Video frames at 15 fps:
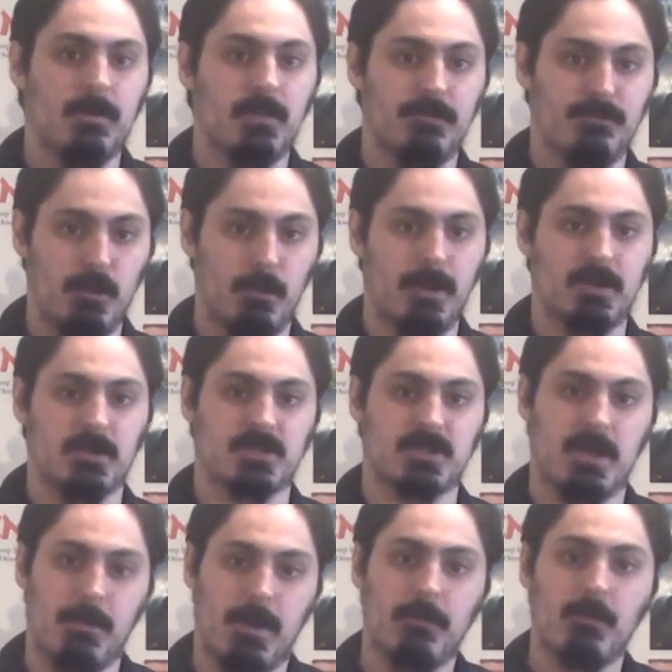The
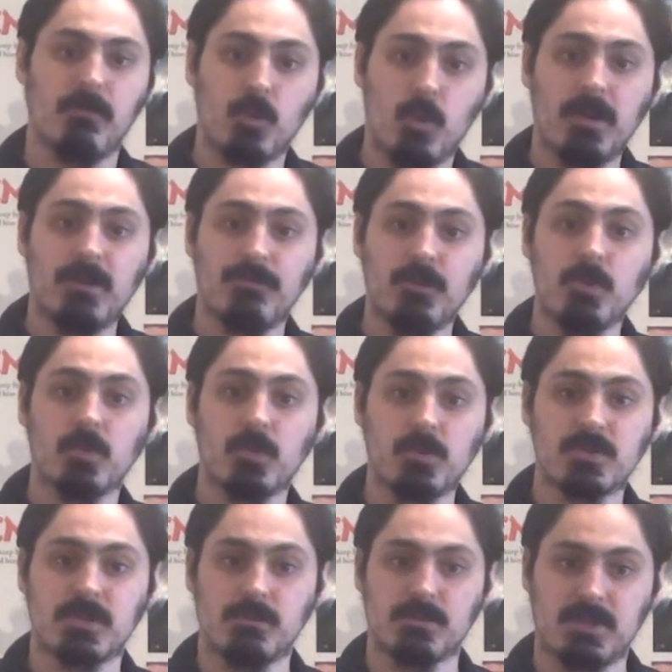filmmakers came up with quite a few
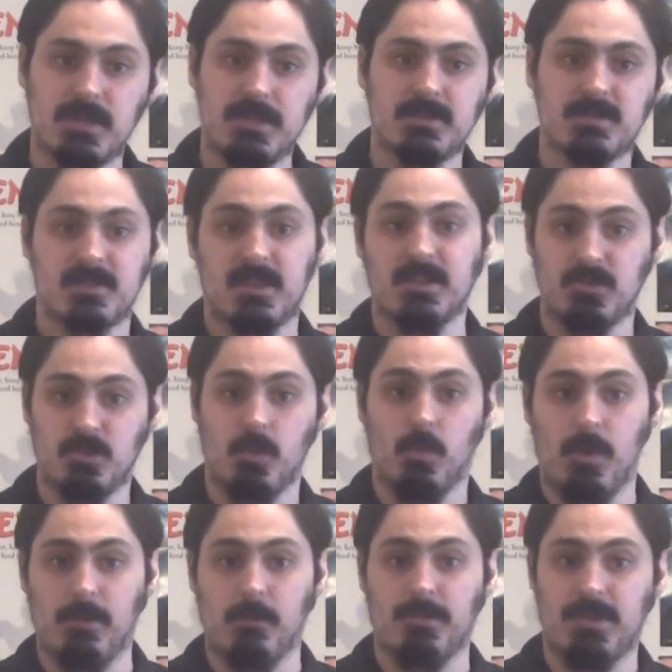gruesome scenes they do
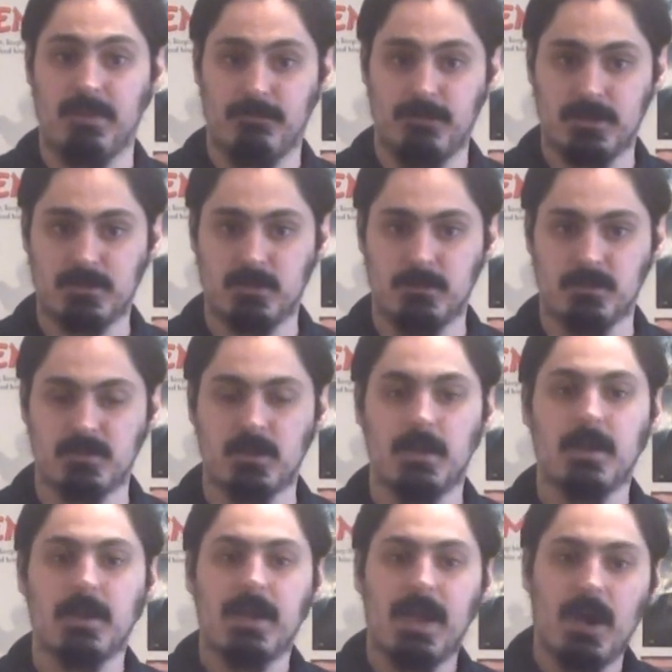away with their victims.
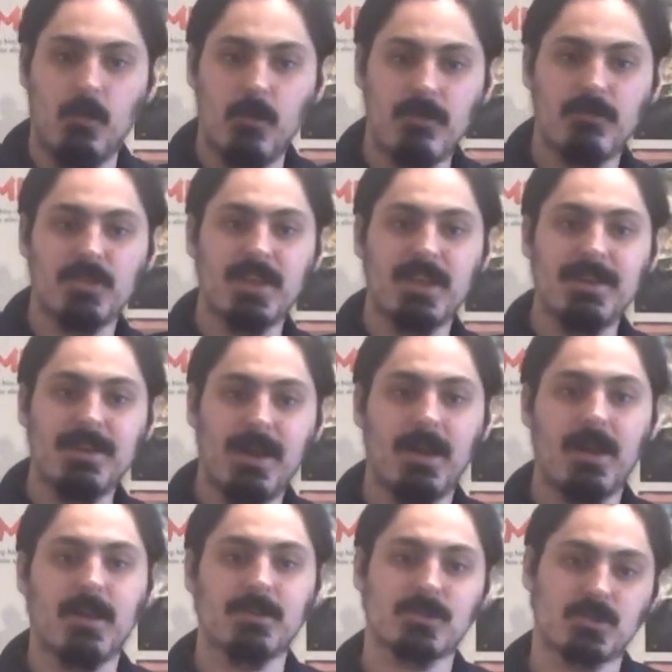However, they're
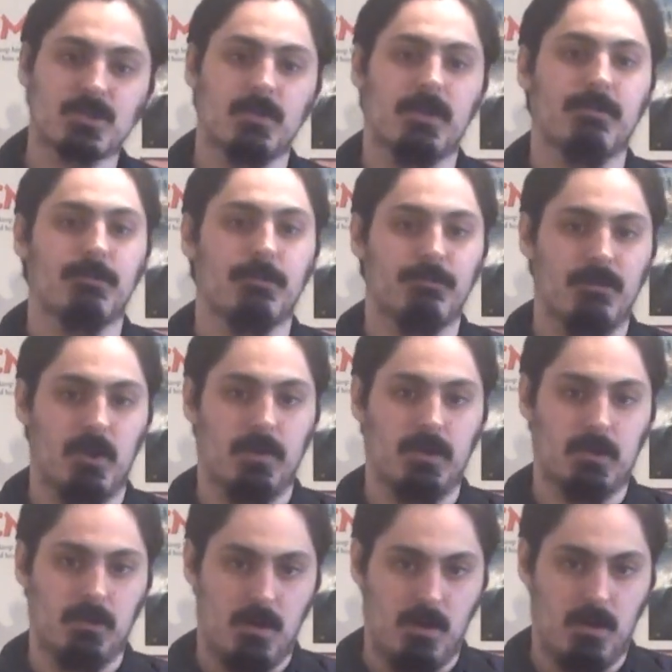not on screen for very
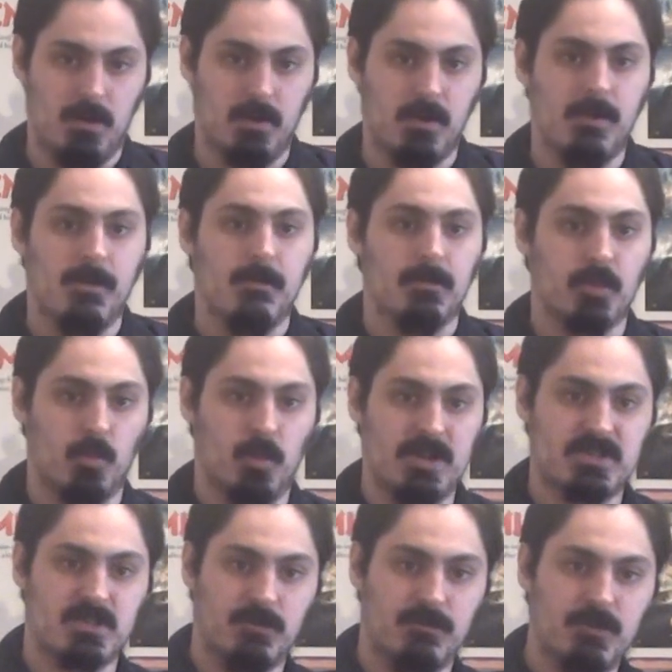long. The
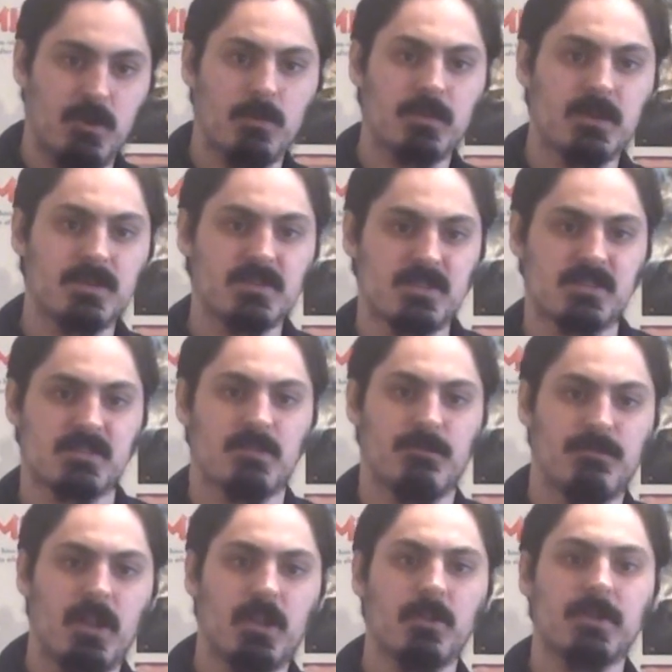rest of the film consists
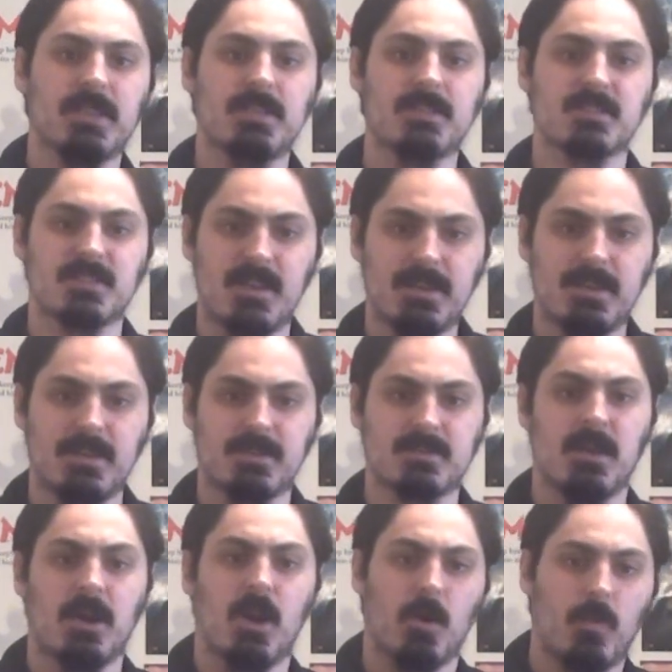of following these
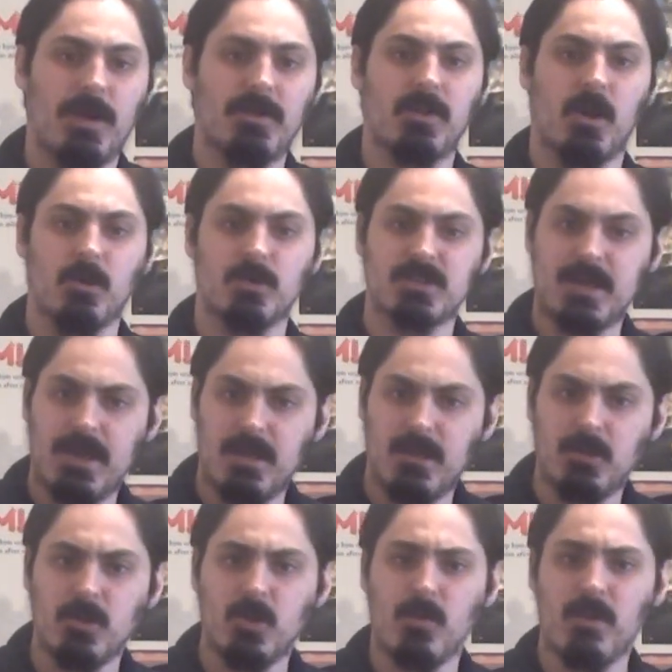psychics around
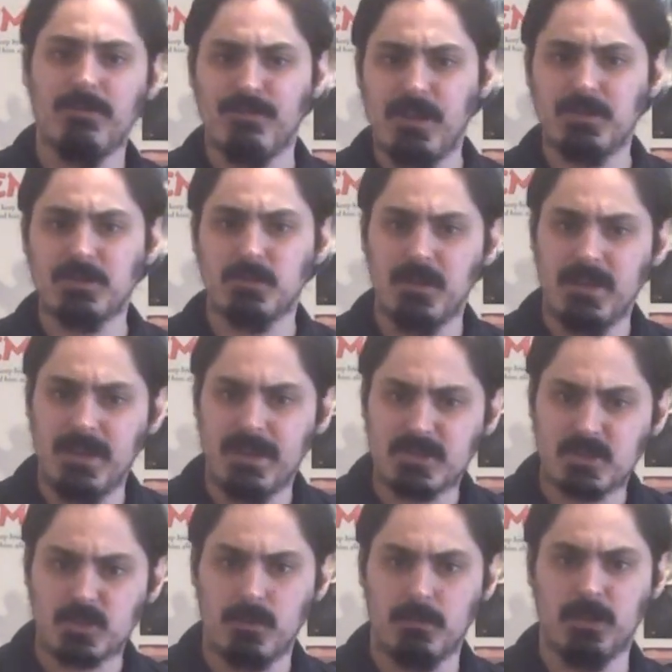Hotel, who I found to be
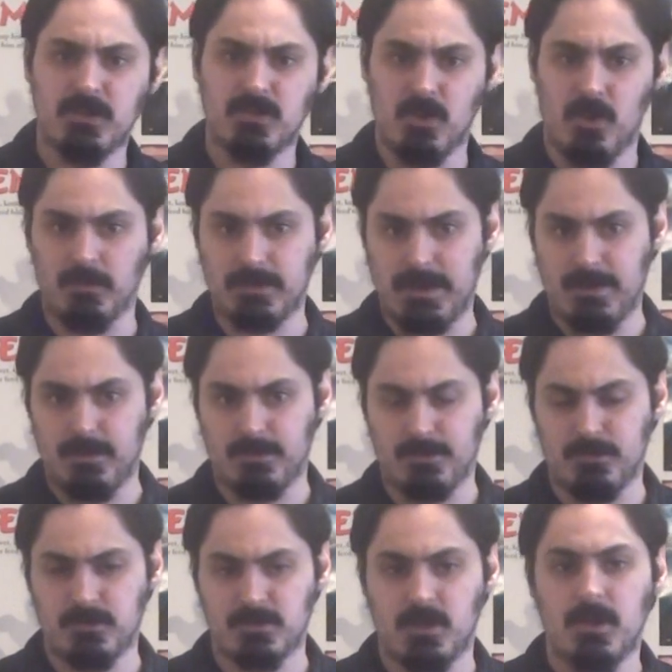extremely dull
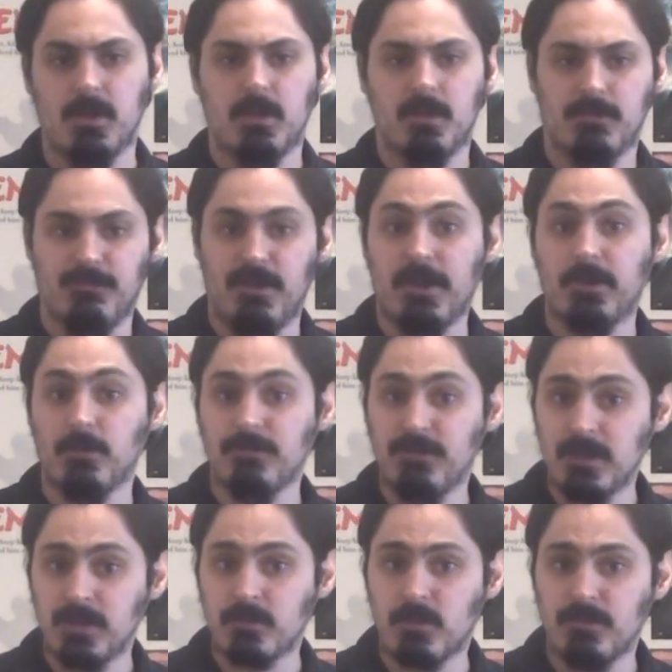characters. The final
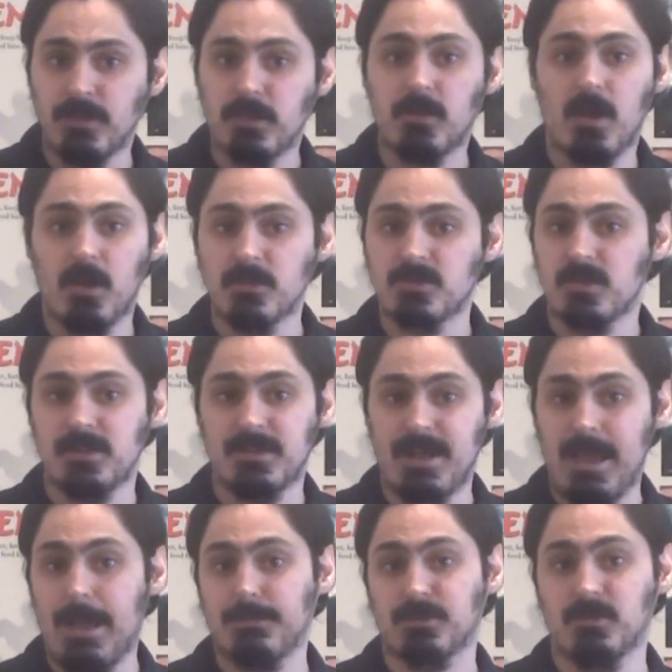villain reveal also did
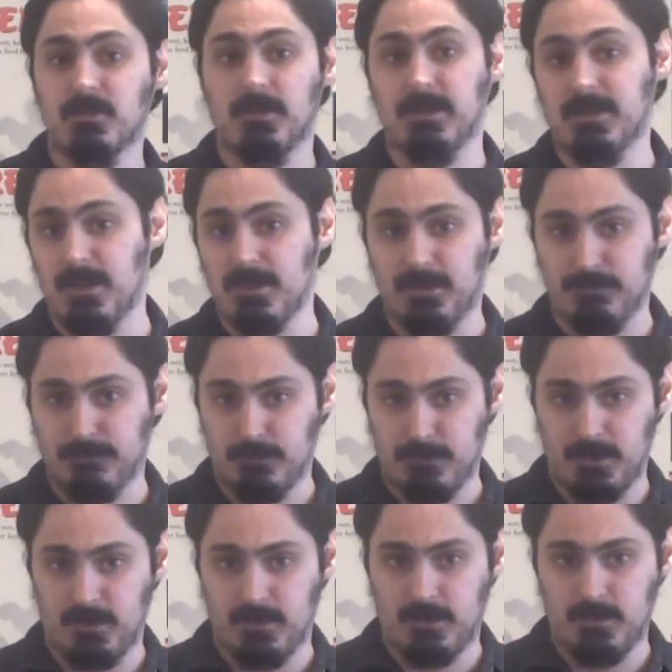absolutely nothing for me.